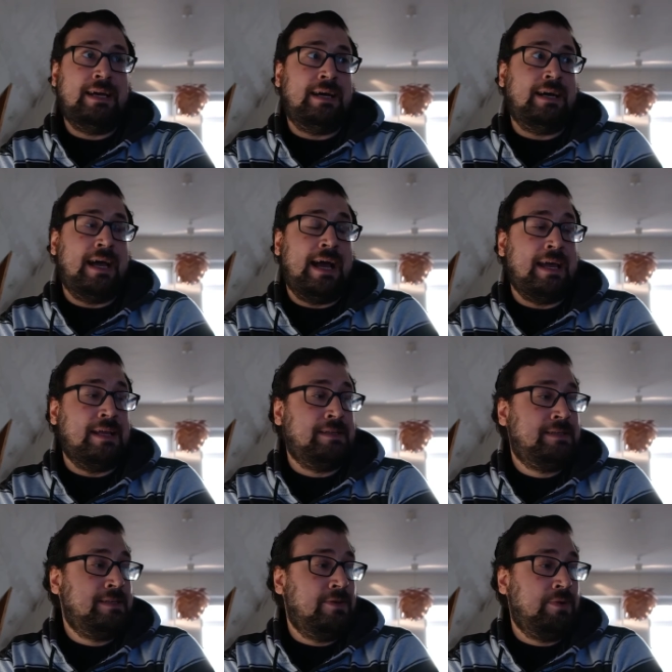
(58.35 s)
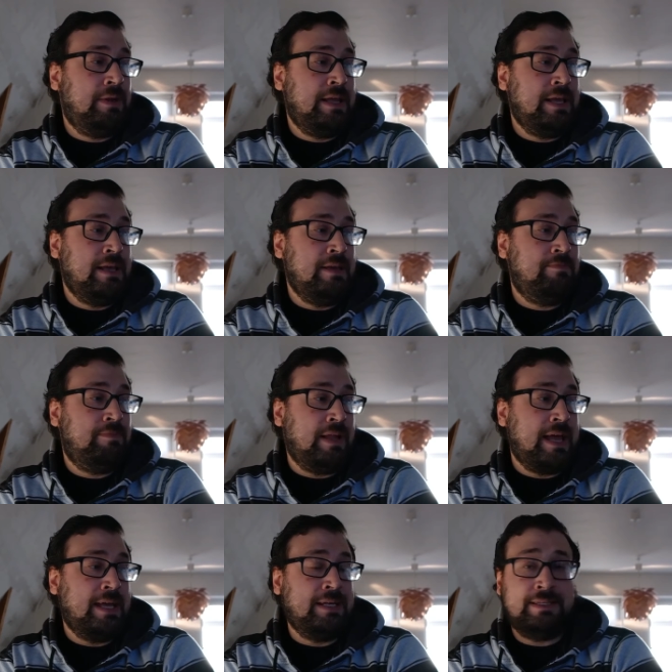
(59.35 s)
Uh, I totally
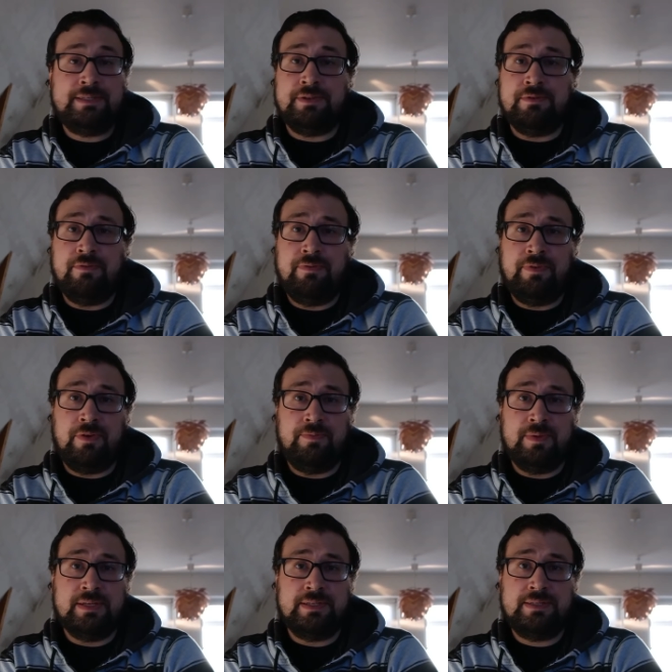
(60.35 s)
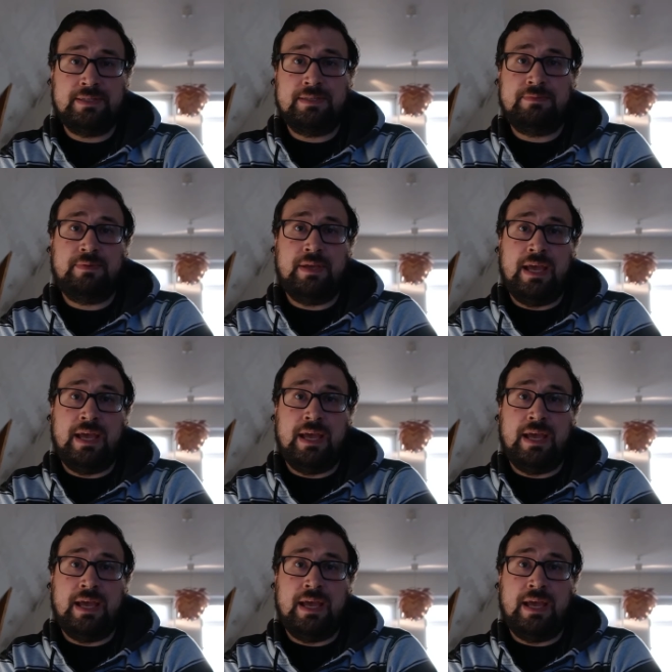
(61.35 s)
planned to film this